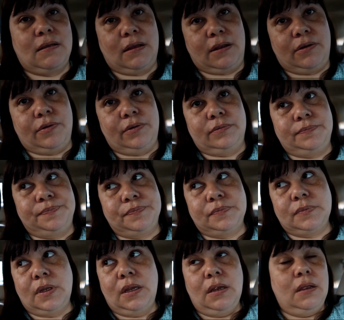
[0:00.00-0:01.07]
I don't know.
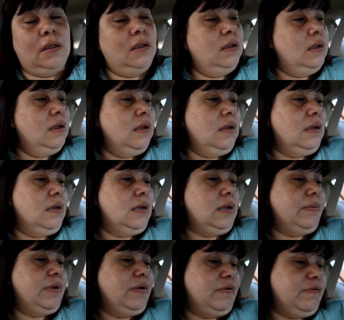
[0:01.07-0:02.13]

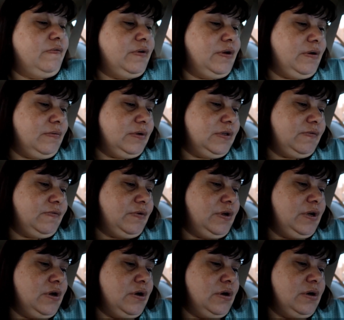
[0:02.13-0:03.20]
Now we have to figure out what's for
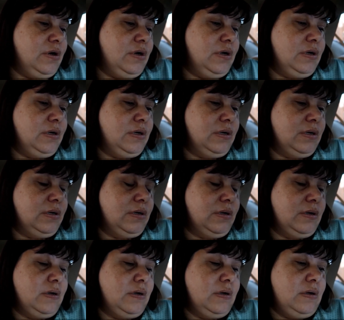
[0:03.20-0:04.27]
dinner,
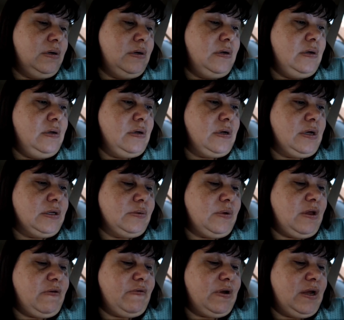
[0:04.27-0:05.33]
because
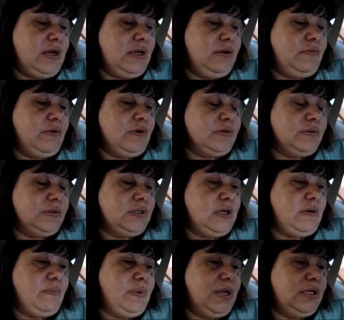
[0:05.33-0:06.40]
we haven't ate. We are supposed
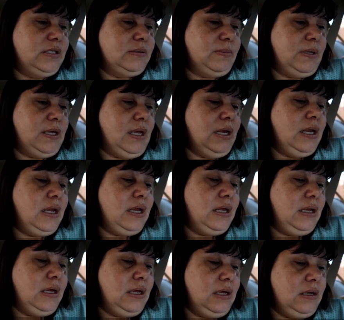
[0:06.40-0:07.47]
to have baked
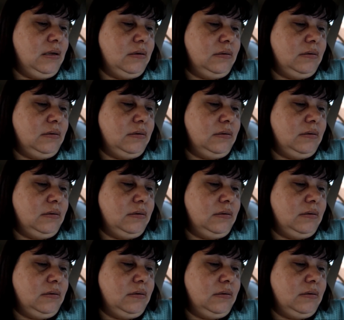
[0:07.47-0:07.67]
spaghetti.